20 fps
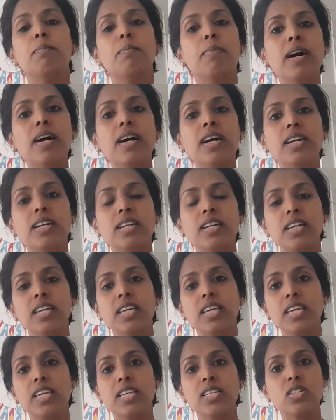But
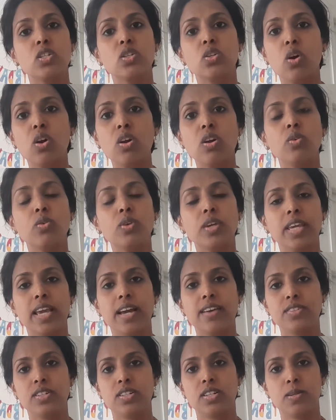he is not looking
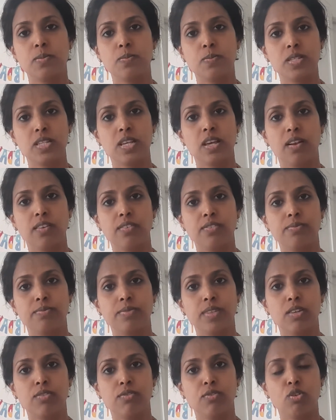after himself,
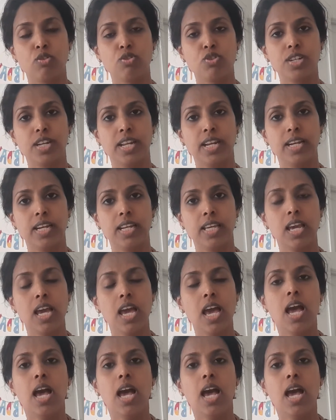unfortunately.